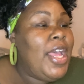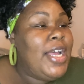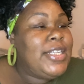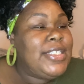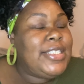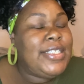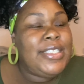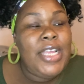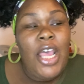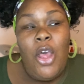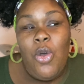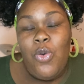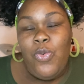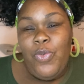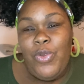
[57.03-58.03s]

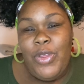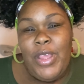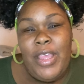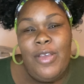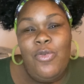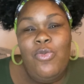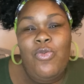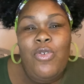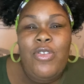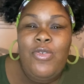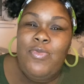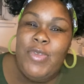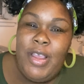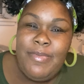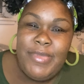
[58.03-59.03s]
So,
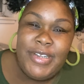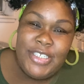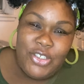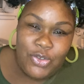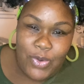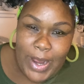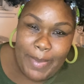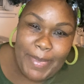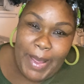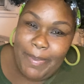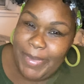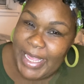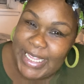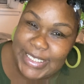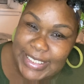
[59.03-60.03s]
you know, I'm going to try my
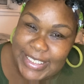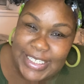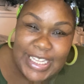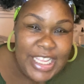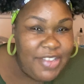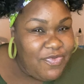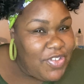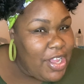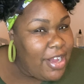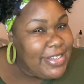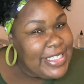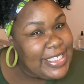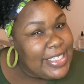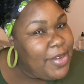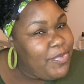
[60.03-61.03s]
best to give y'all
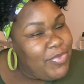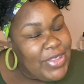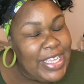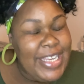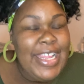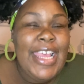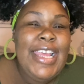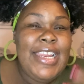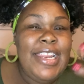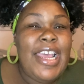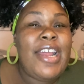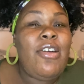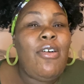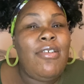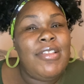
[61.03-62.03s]
something.
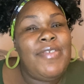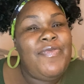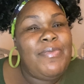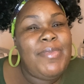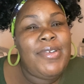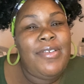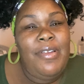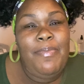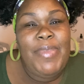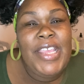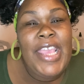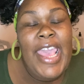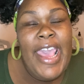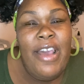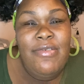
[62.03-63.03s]
Not all of them going to
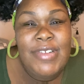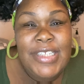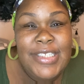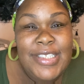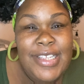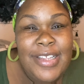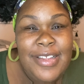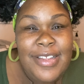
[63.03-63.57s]
be outings